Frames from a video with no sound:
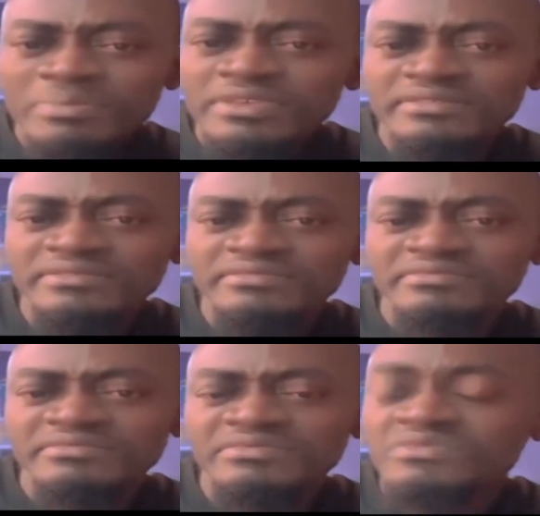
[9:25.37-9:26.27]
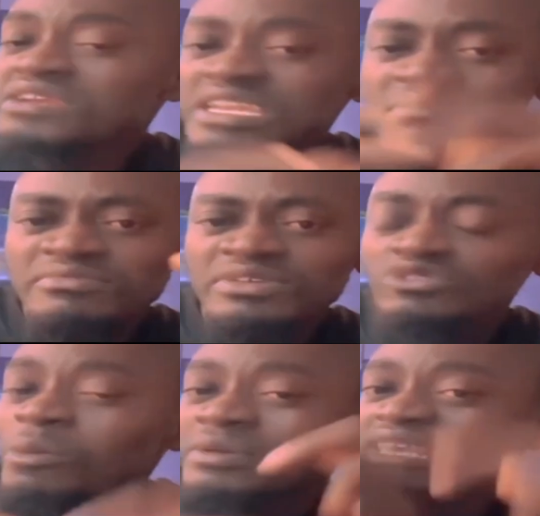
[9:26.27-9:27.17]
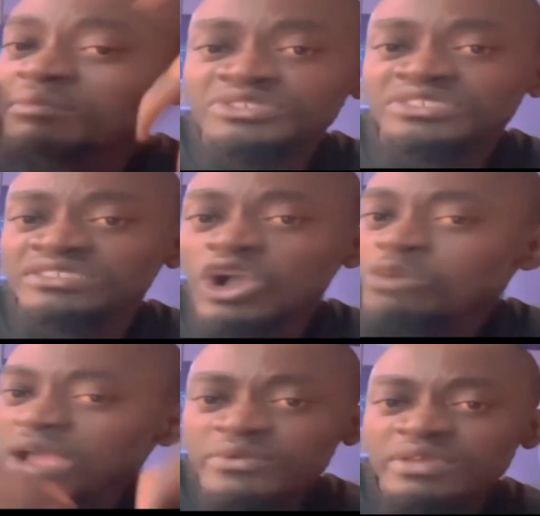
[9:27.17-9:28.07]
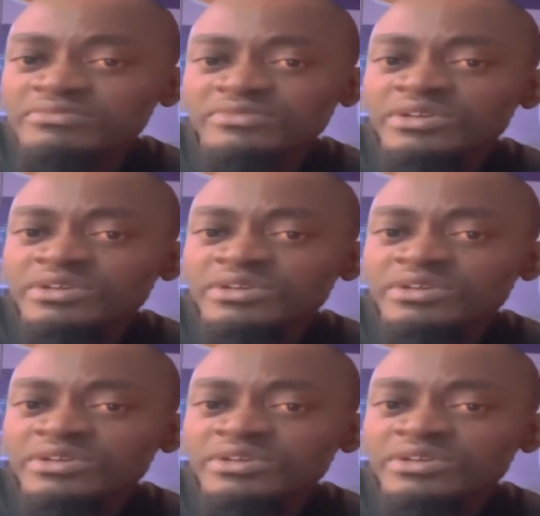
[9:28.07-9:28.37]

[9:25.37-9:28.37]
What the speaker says: or my whim. Winnim, shabby about you, maybe.